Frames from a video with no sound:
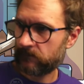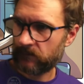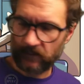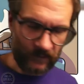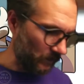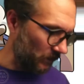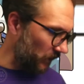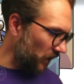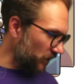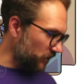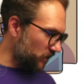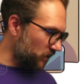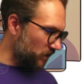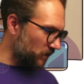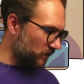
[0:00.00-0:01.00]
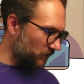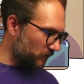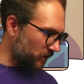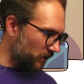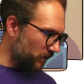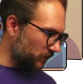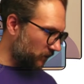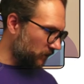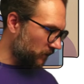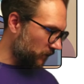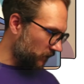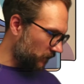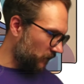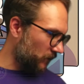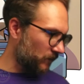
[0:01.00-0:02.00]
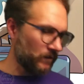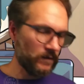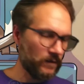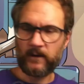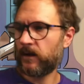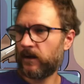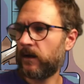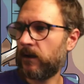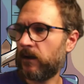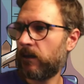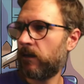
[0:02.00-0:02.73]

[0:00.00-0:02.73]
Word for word: Oh jeez, what did I do? Okay.